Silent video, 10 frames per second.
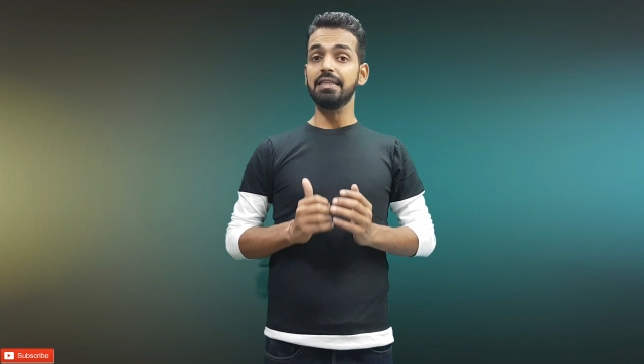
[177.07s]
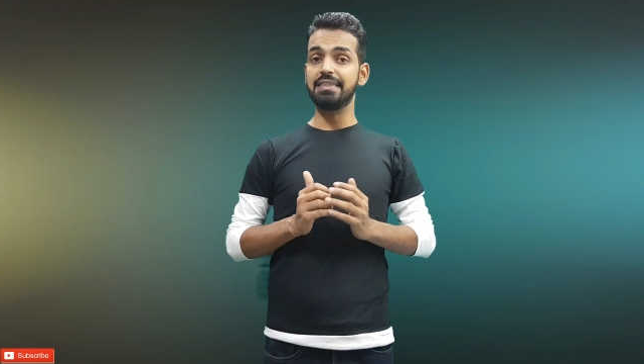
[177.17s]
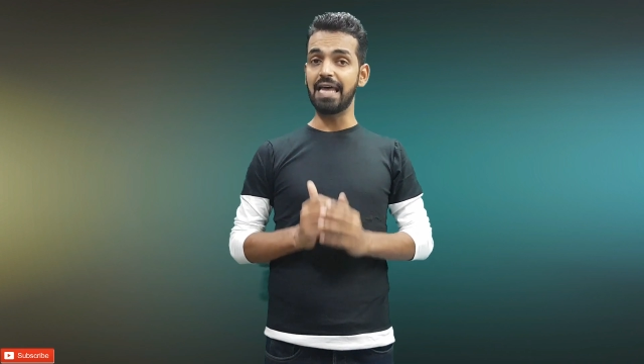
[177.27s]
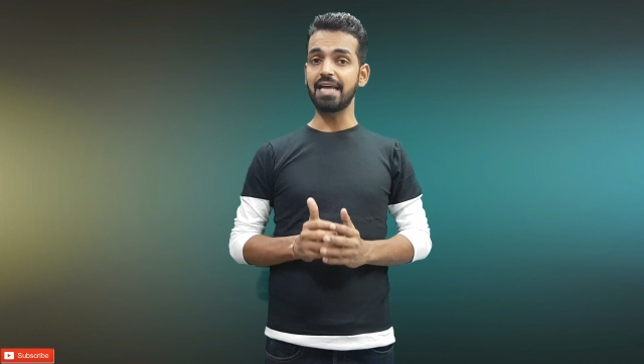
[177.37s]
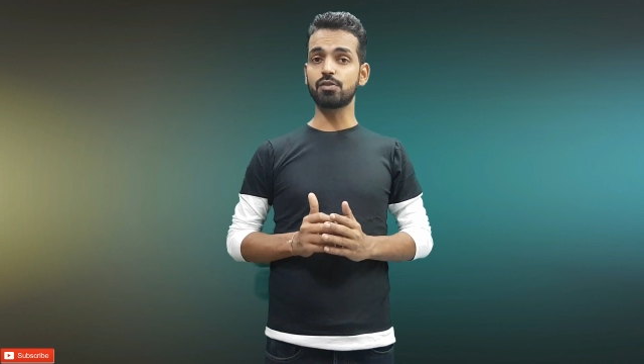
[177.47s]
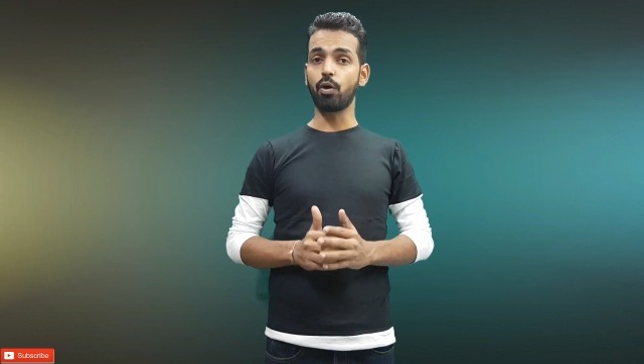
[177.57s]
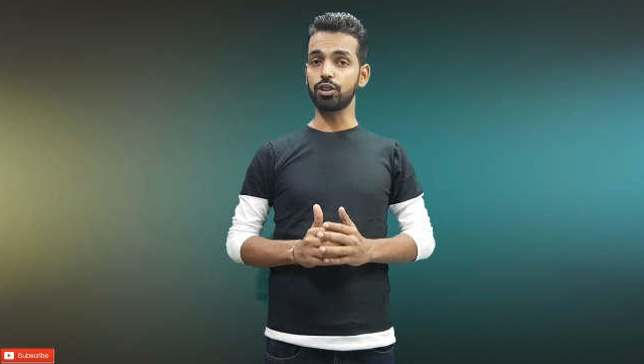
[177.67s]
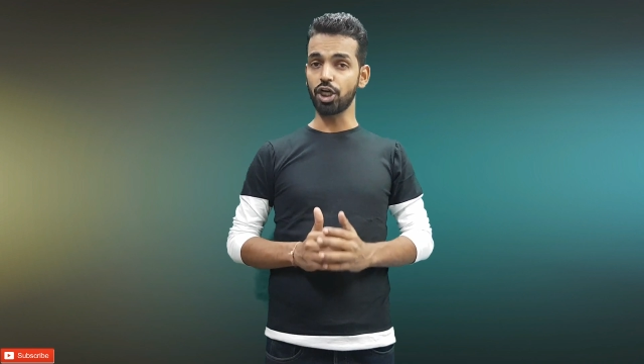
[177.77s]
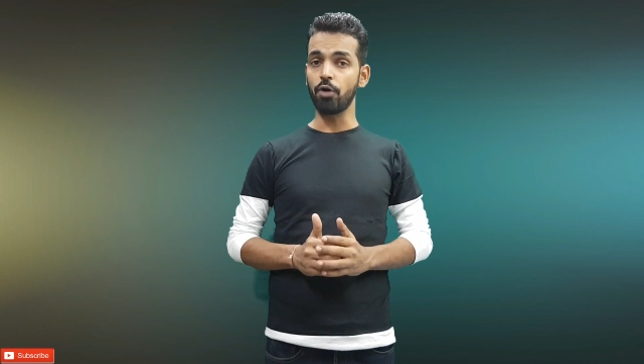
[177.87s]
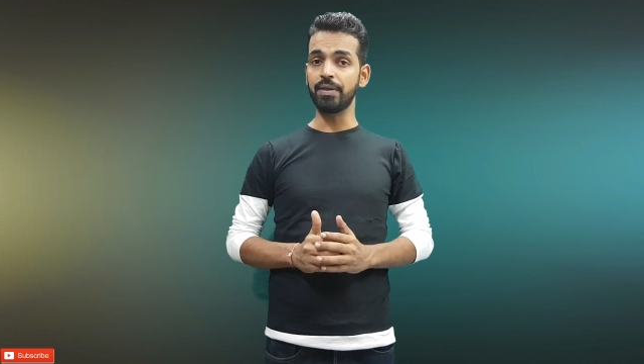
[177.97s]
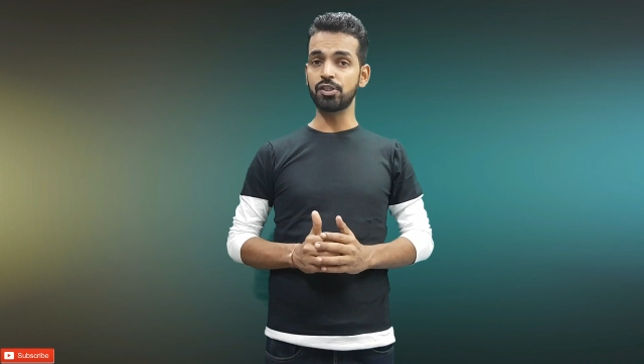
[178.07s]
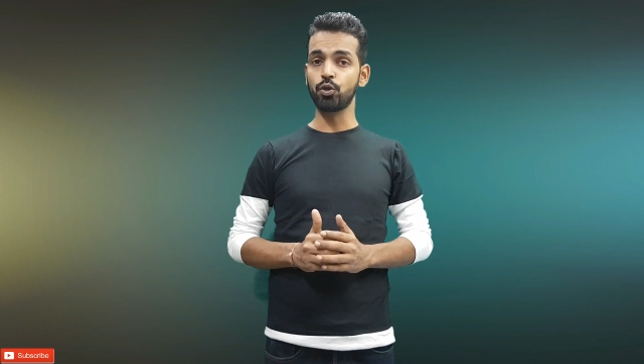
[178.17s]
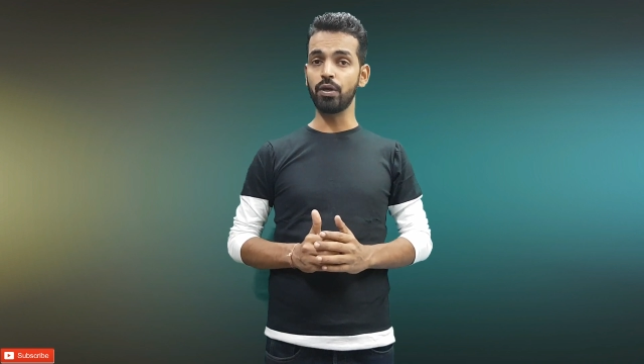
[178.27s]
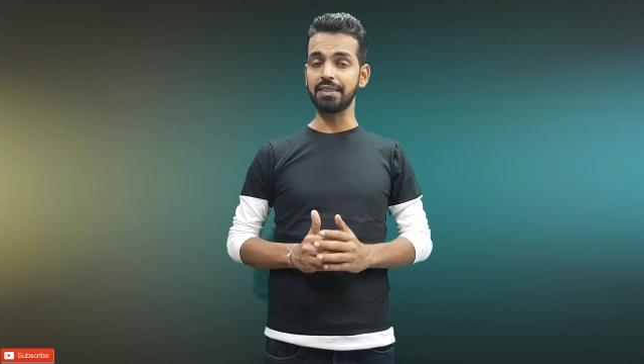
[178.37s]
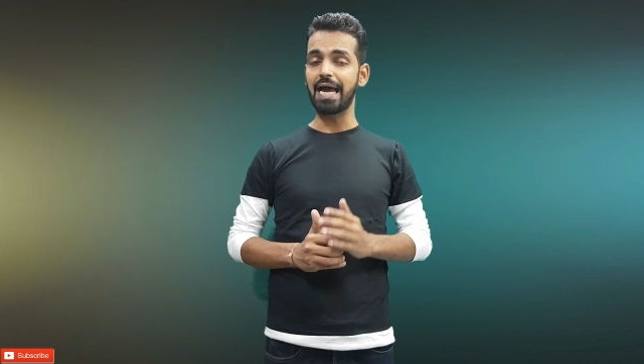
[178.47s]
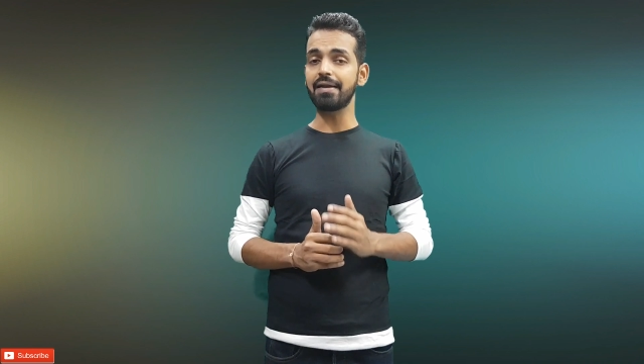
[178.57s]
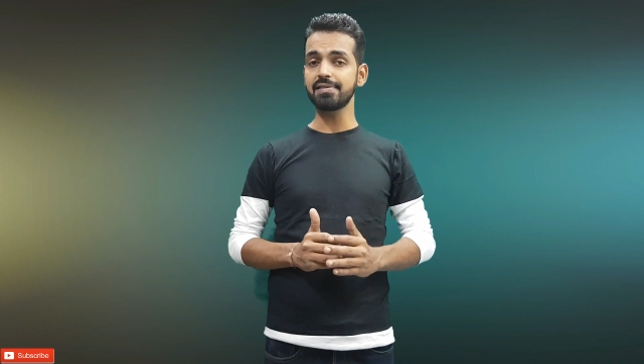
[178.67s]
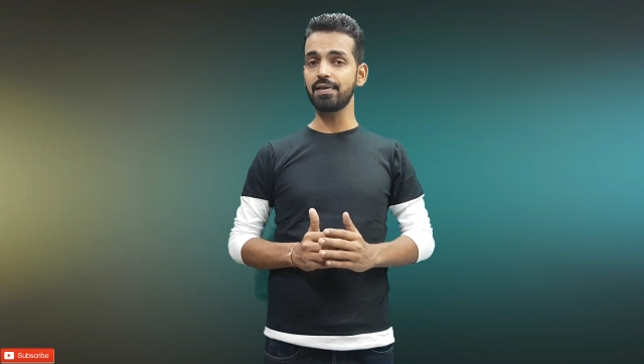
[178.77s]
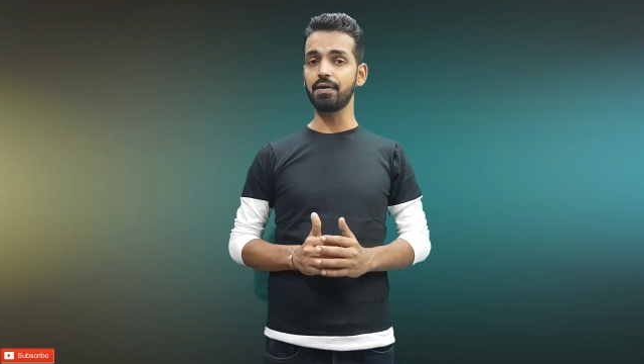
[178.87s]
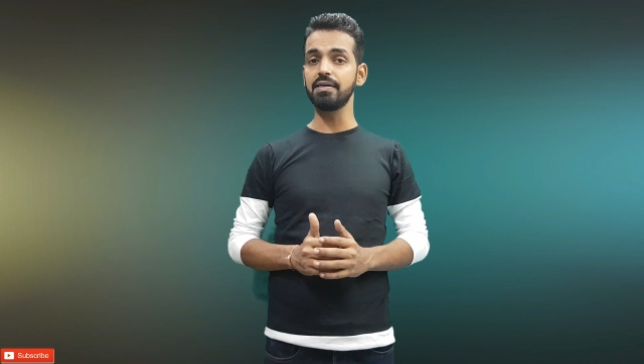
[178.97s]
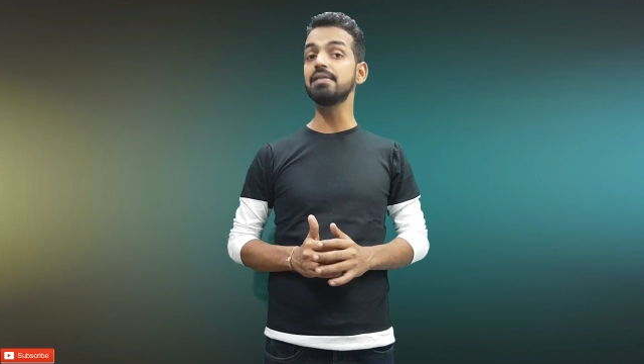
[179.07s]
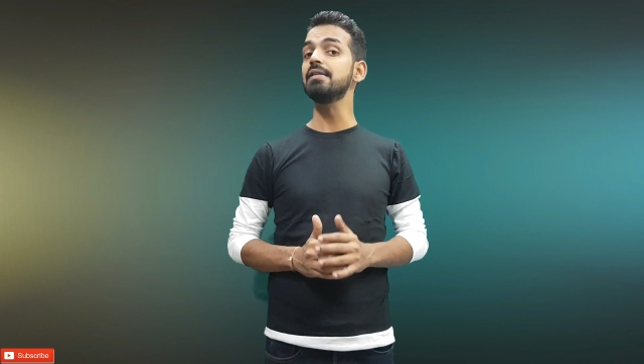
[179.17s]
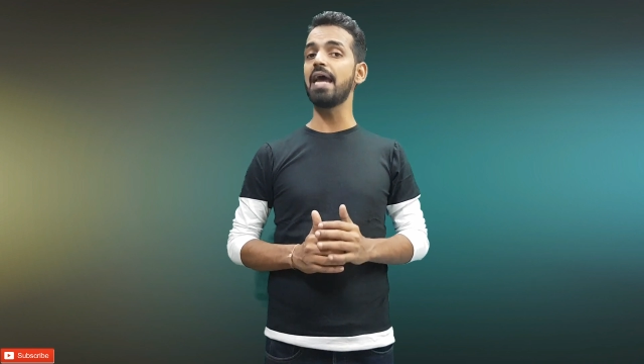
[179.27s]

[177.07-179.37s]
That's what Xiaomi is doing. That is the reason they